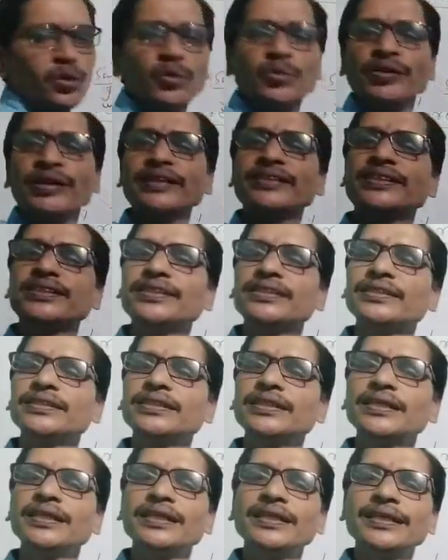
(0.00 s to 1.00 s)
two
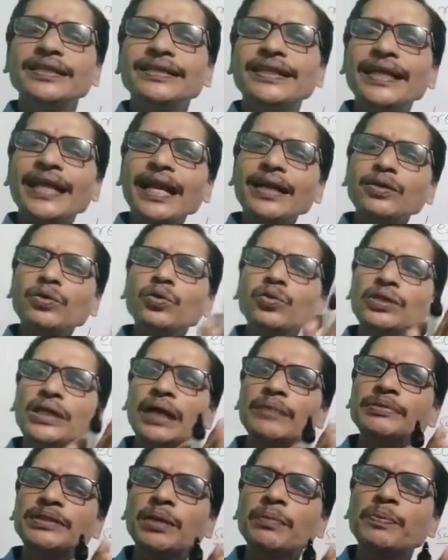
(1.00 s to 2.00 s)
ways. There are
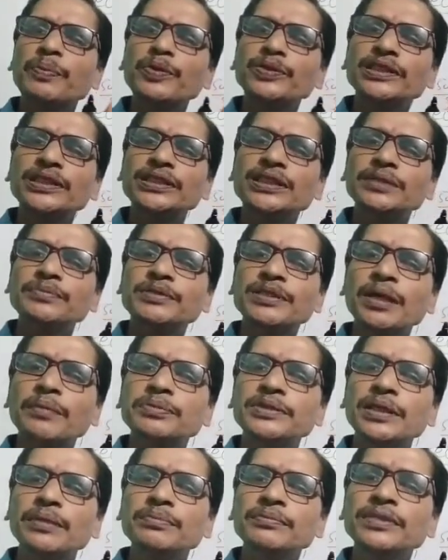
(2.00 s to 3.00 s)
two types of possessives
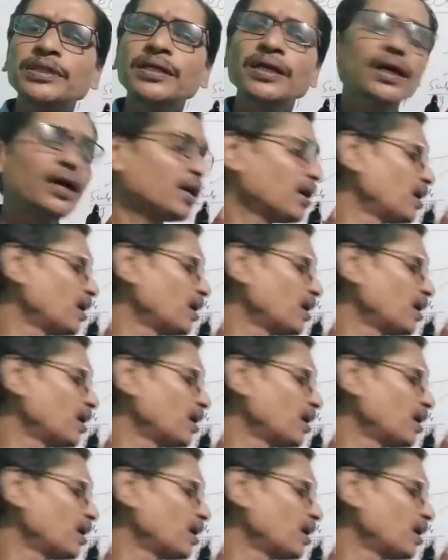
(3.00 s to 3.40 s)
of some,